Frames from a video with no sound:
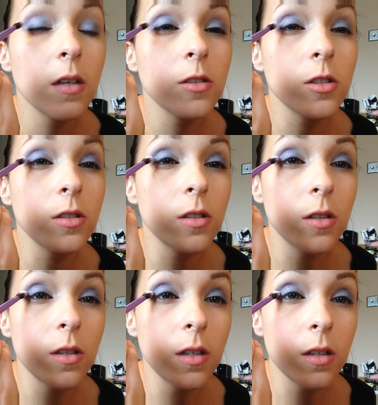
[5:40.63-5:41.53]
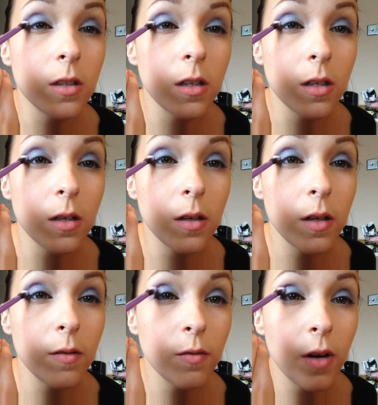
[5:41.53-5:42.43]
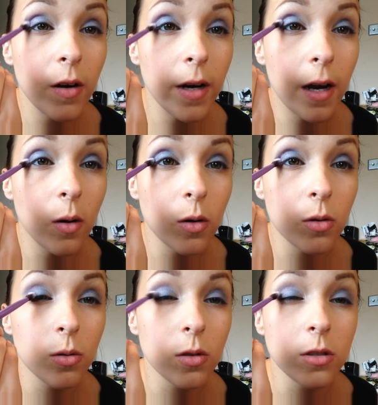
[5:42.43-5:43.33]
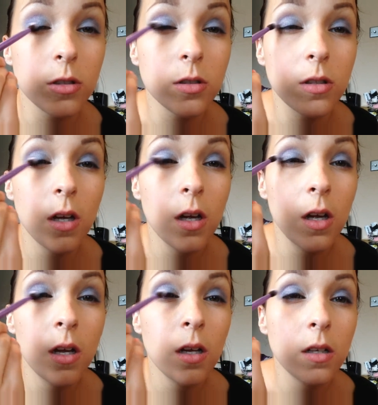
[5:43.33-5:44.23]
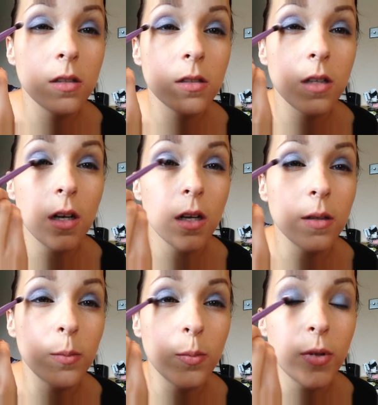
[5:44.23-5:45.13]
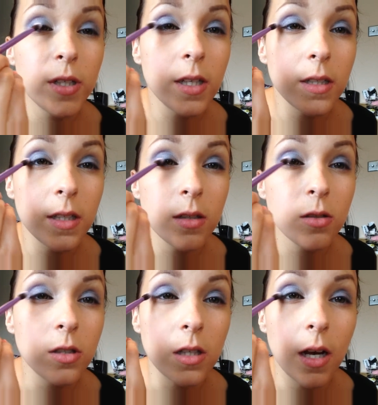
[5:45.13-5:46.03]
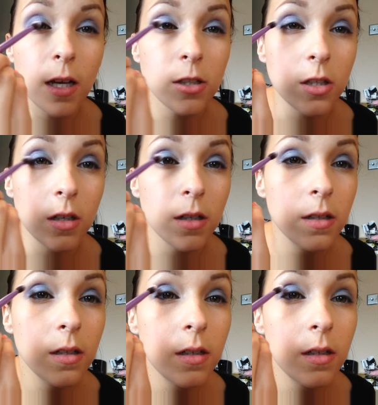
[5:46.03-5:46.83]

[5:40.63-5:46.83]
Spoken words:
Just in the very outer corner, just slightly bring that down to your lash line.